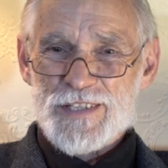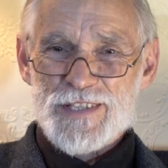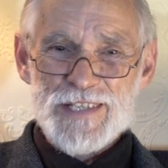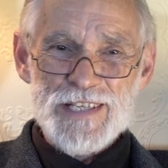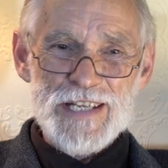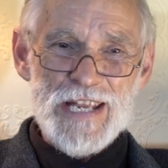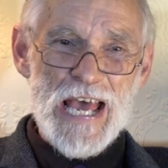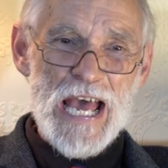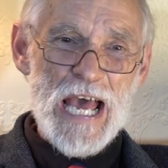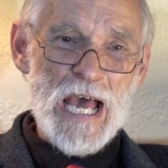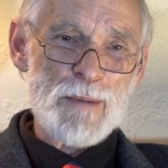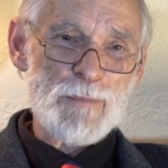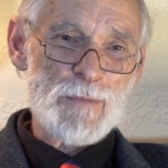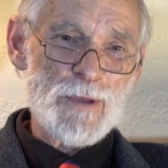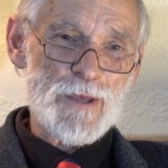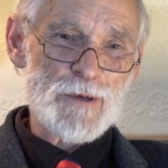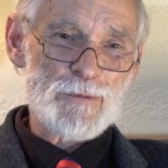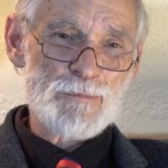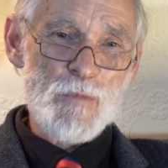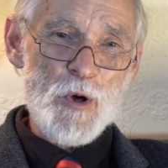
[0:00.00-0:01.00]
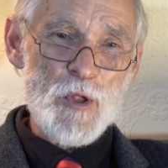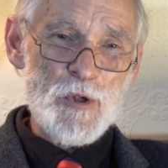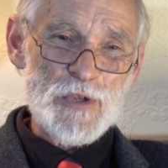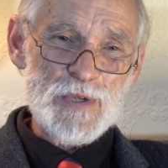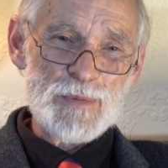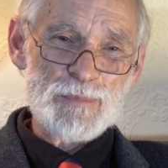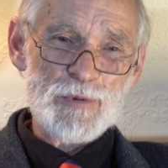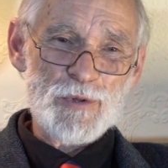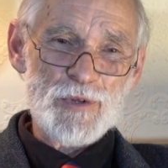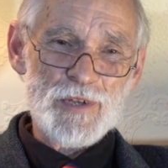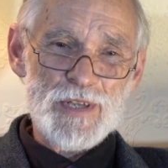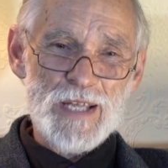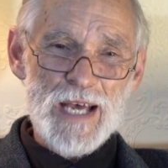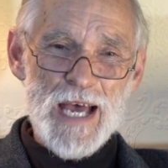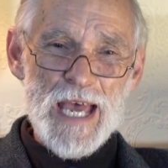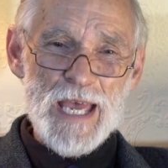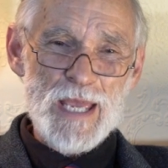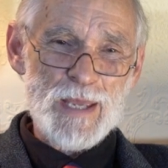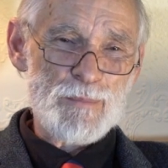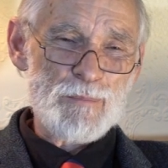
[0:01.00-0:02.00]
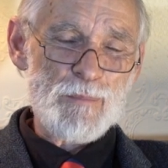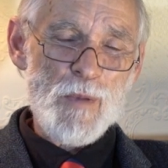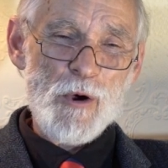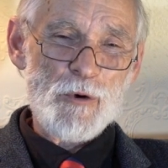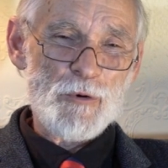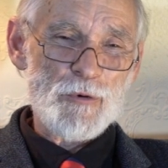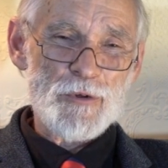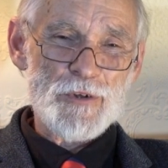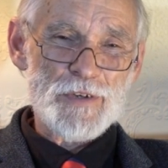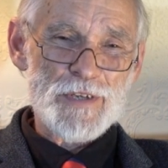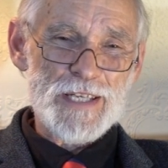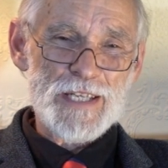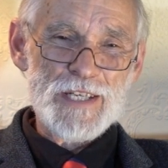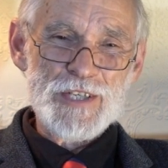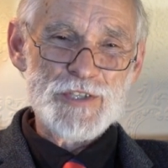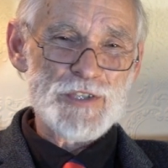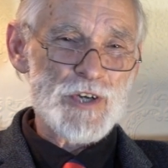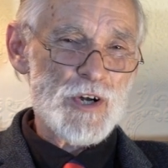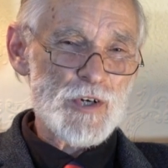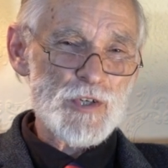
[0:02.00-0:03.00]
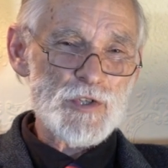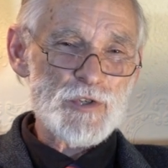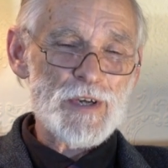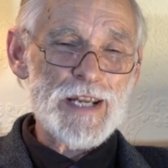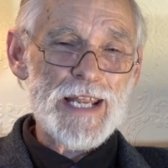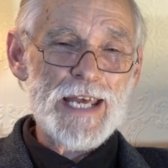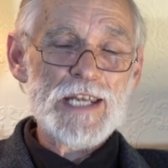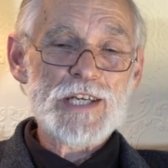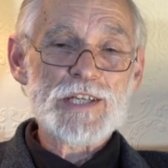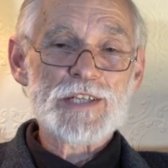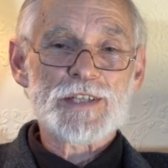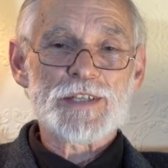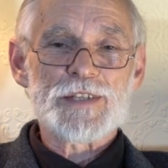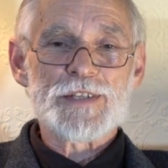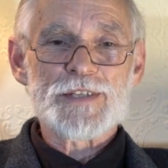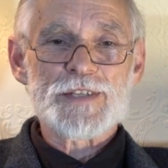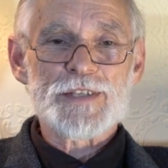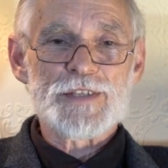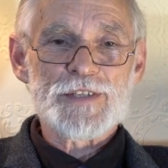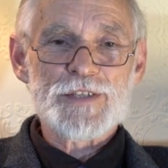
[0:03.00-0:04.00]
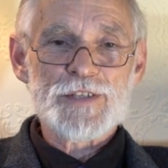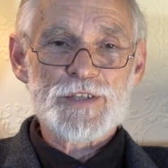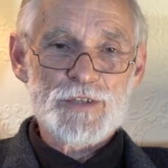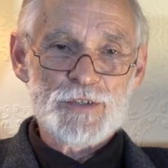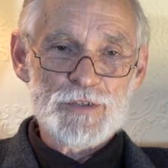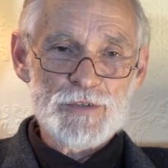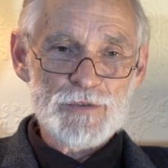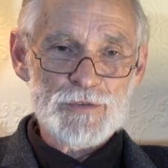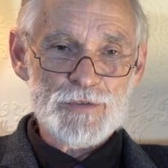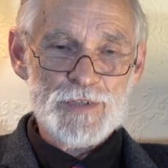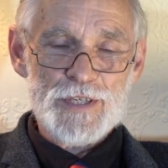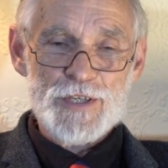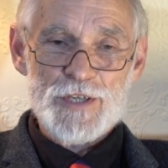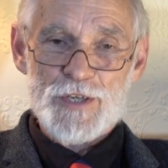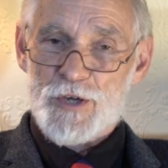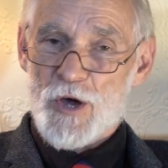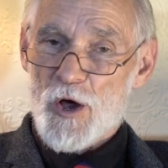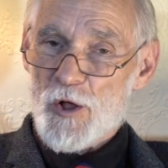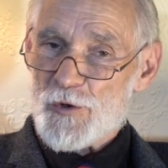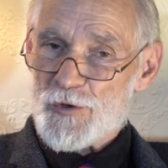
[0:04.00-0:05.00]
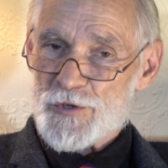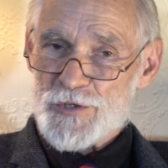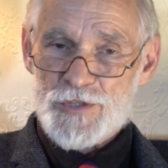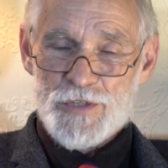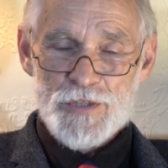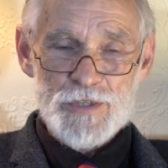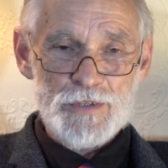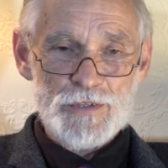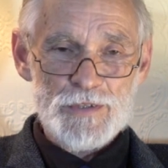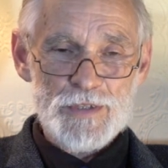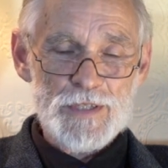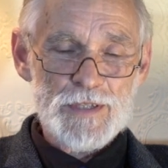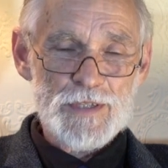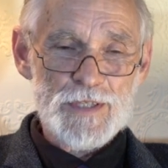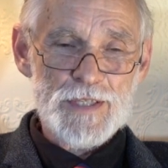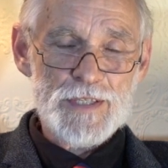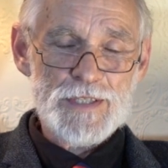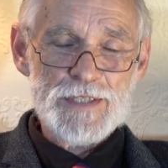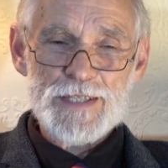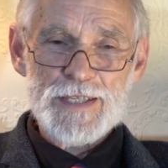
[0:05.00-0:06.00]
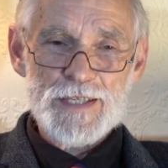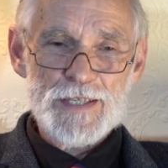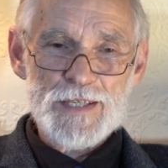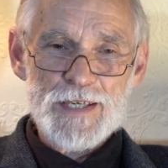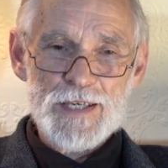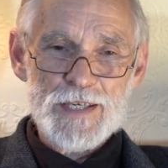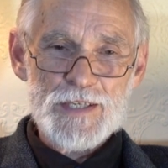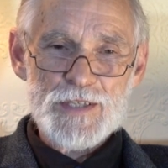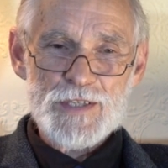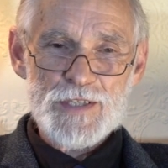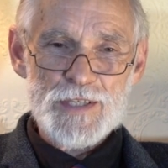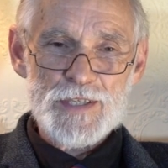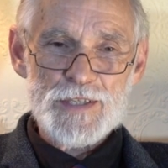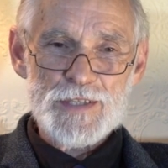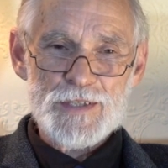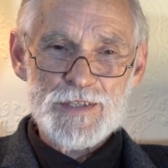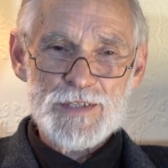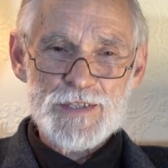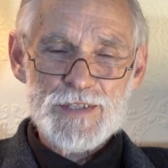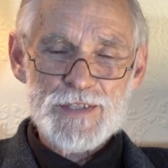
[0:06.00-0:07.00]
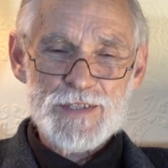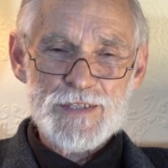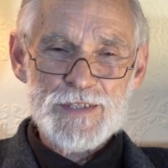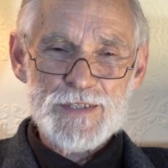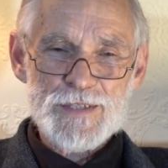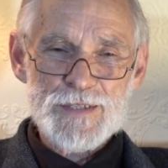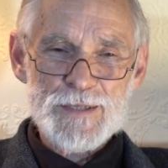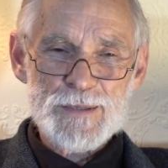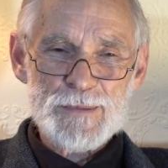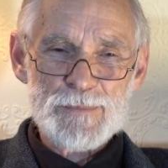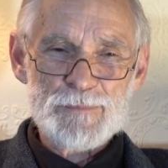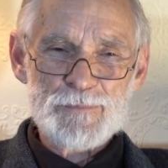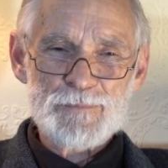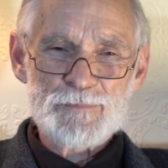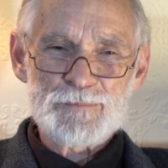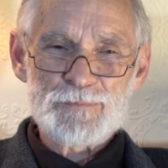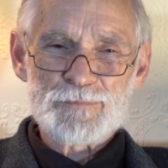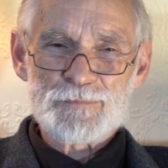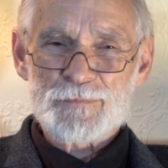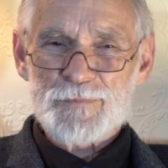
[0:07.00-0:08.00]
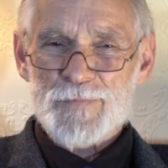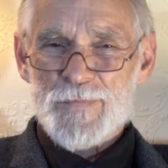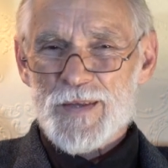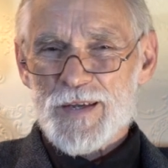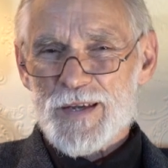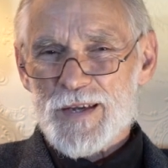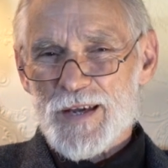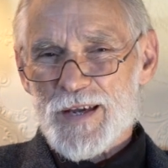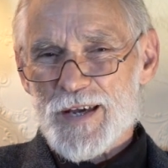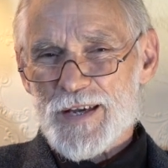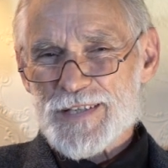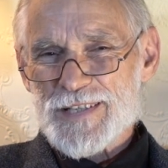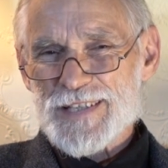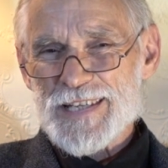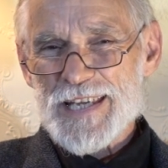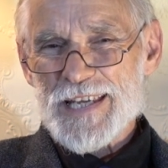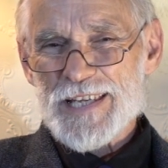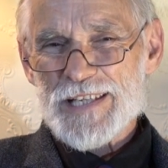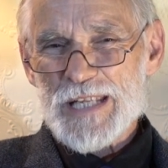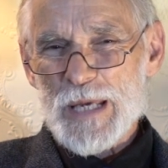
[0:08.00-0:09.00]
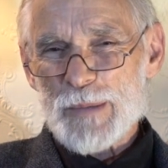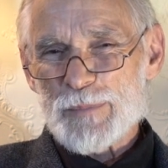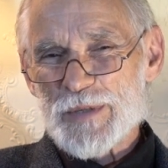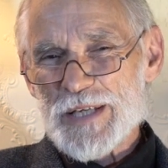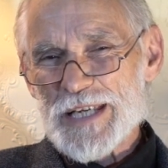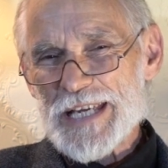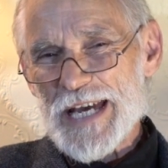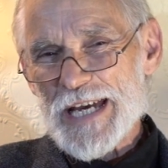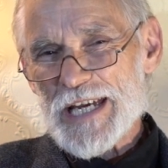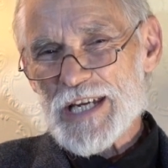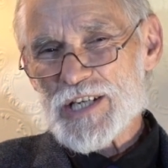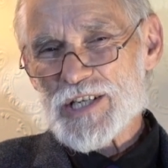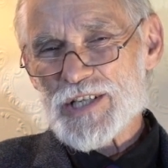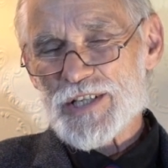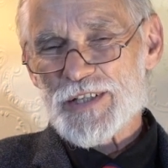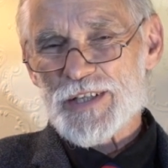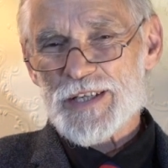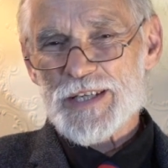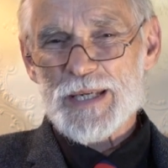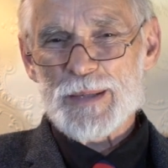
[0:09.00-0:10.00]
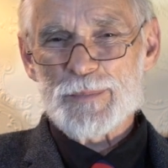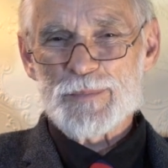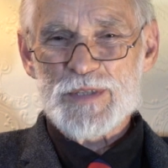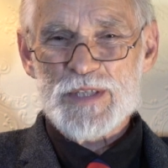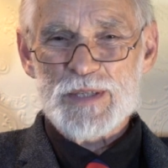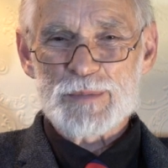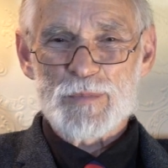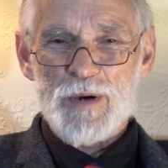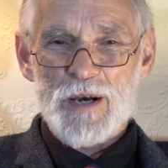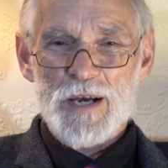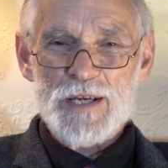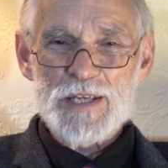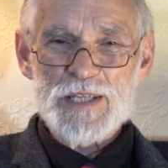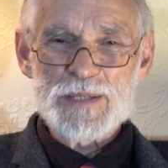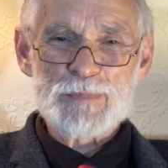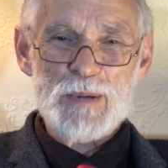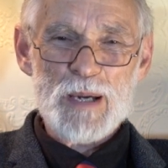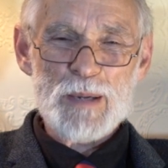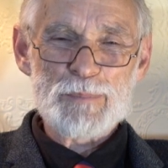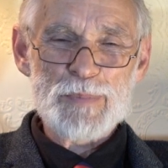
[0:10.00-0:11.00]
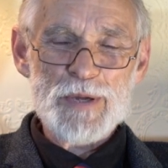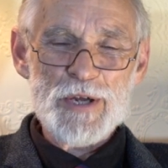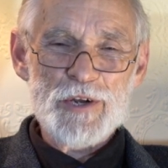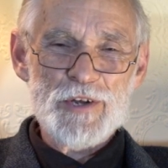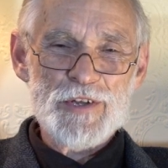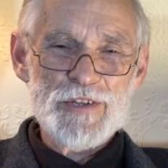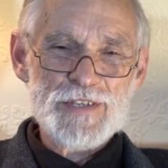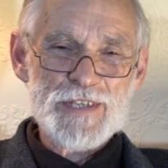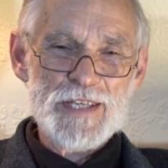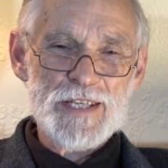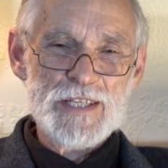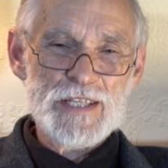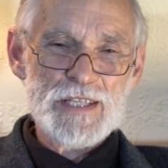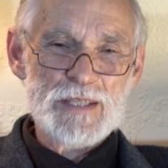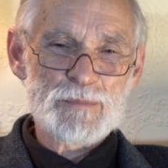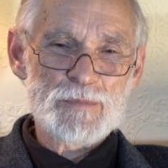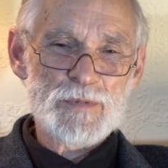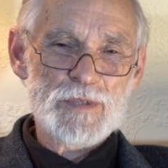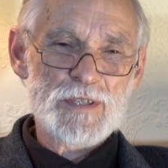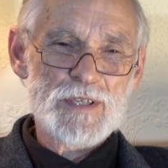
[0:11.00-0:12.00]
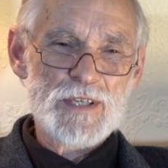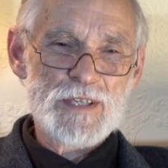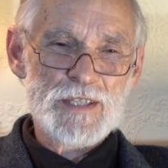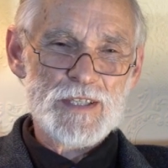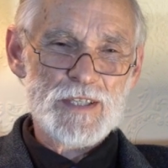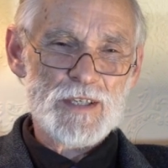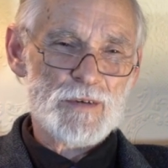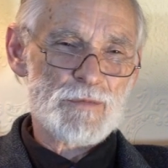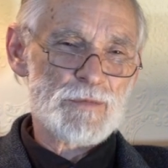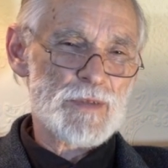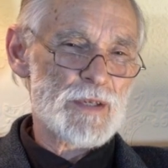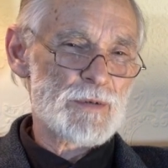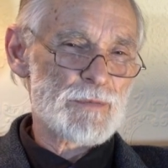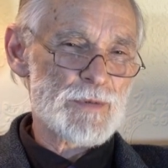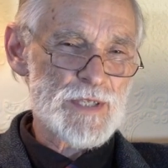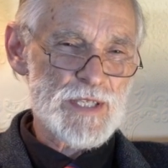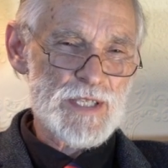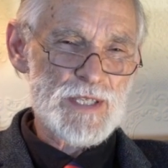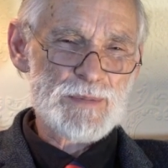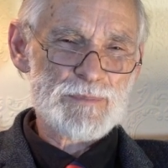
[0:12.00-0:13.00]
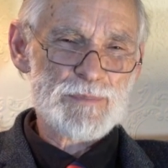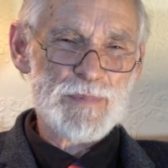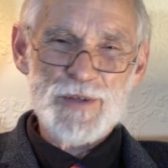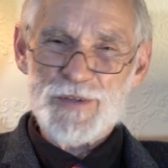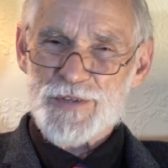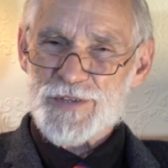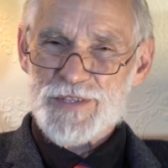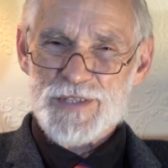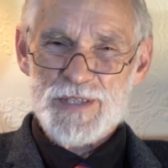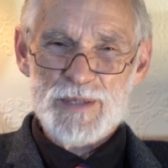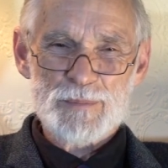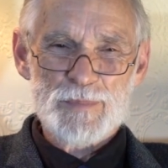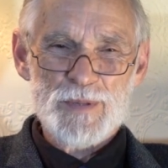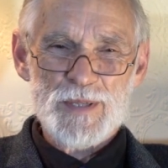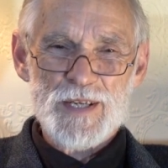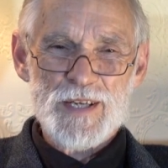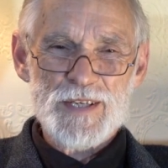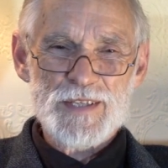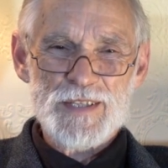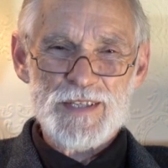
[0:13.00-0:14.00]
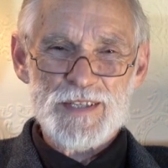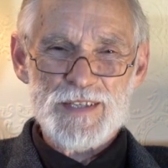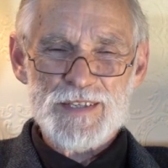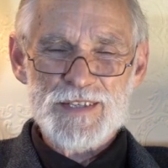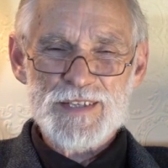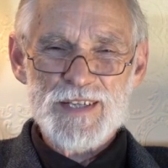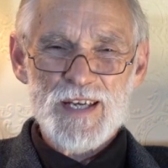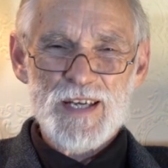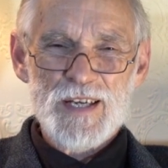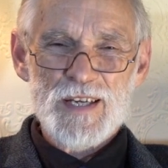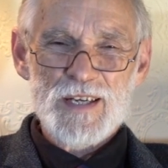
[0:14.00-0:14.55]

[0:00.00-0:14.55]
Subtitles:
tsunami of multiple amoral indoctrinations in school and culture in their teenage years. A second abdication that comes to mind is by parents and community of their responsibilities